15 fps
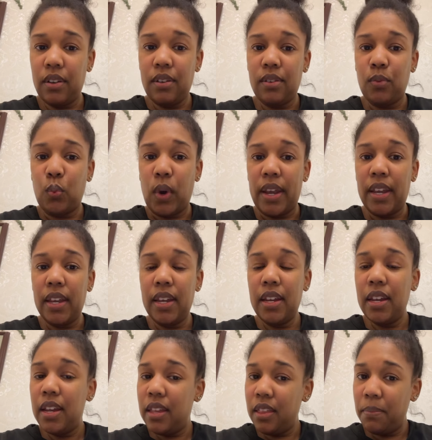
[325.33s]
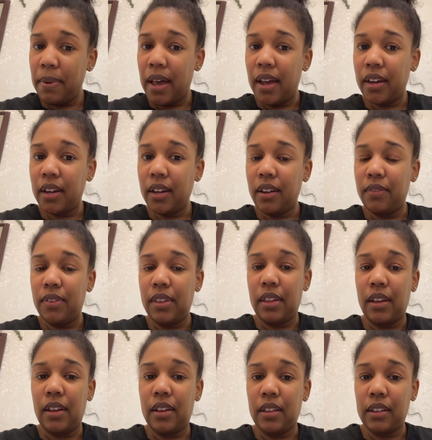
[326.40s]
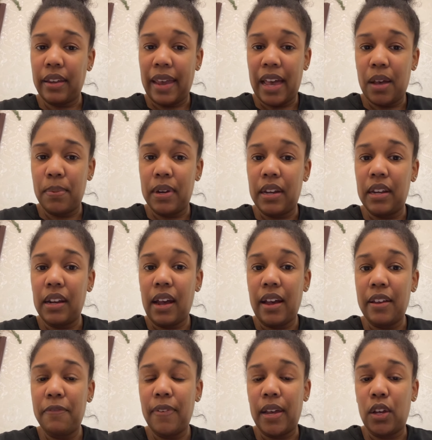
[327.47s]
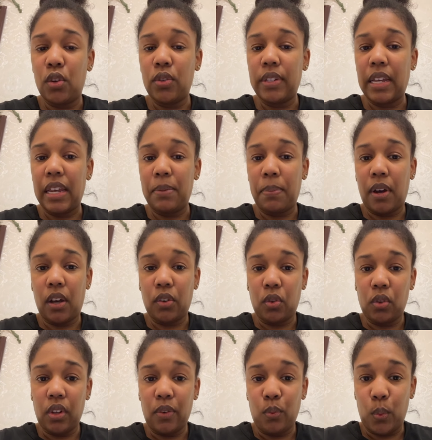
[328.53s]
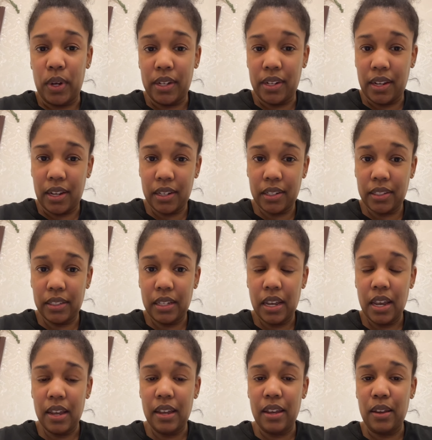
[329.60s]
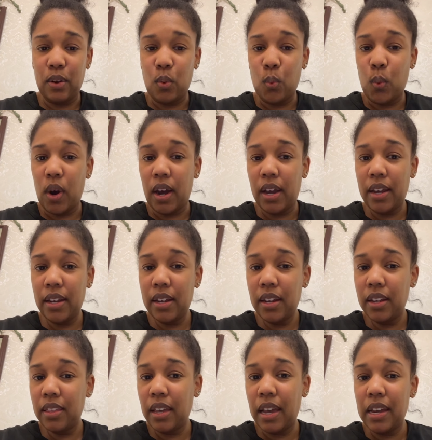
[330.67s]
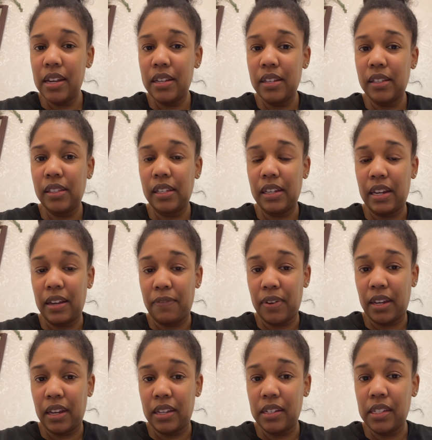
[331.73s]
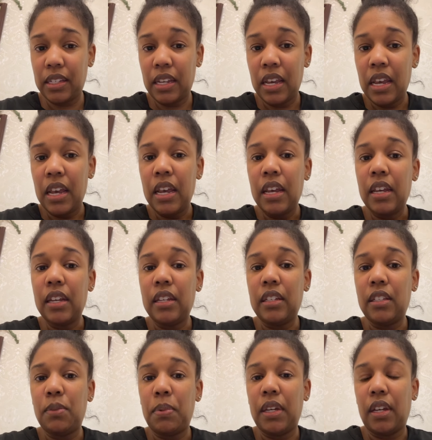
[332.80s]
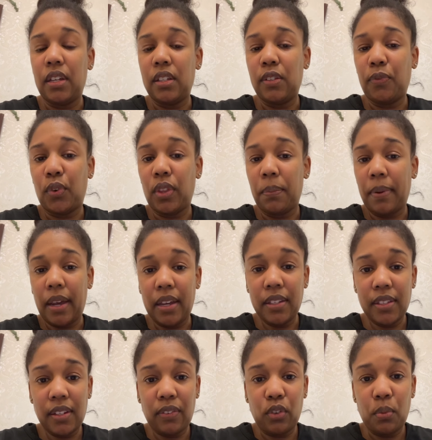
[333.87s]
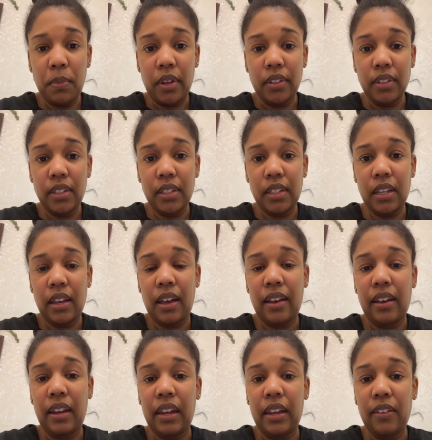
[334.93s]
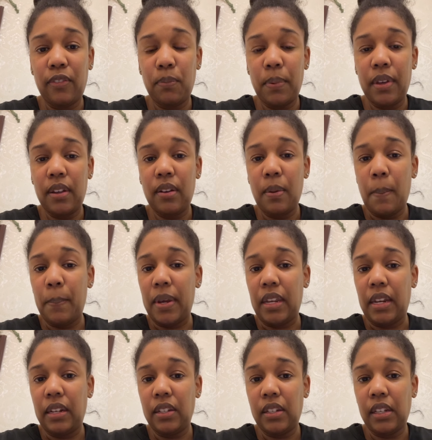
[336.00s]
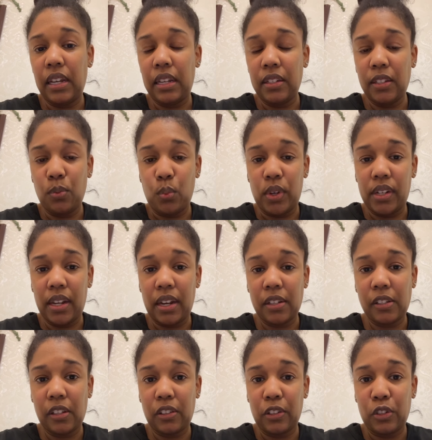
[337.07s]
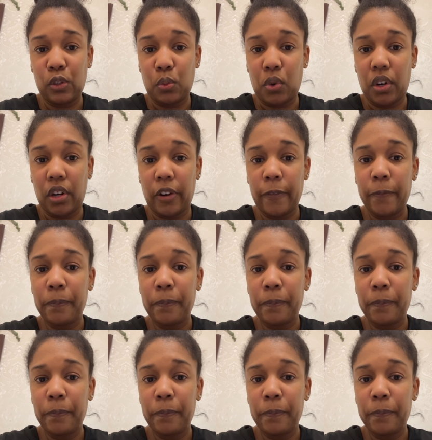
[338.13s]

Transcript: way in the back of the cabinet, I found a bottle of Windex. And why that is significant is because for the past several months, I have been meaning to get some Windex at the store